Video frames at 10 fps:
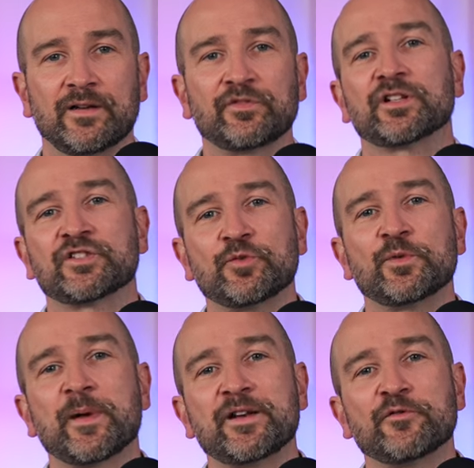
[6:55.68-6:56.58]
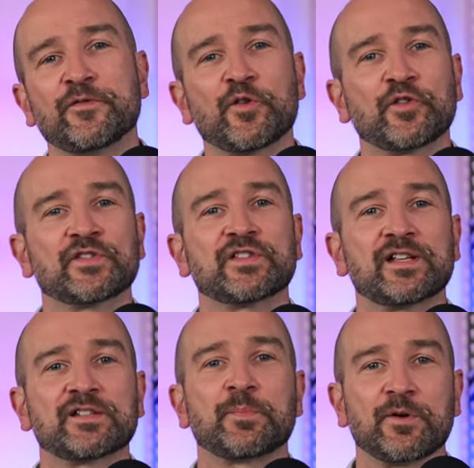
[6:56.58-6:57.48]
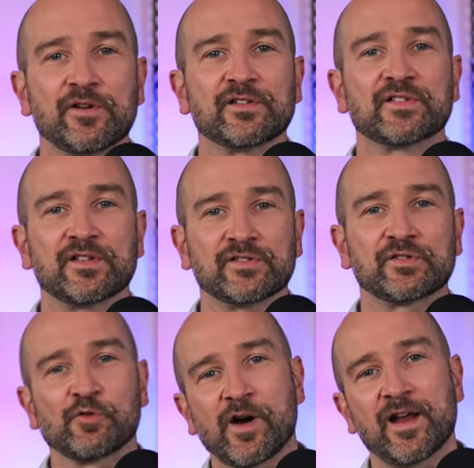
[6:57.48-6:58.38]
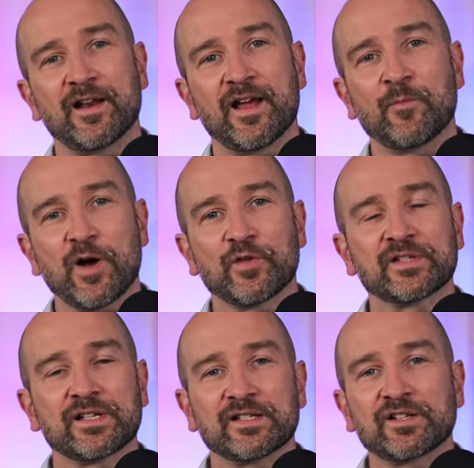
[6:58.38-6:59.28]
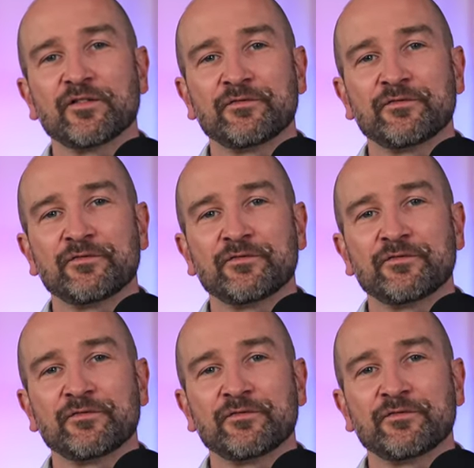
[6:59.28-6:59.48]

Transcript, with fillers: If you like to shoot with manual focus, the experience is great. And while this is a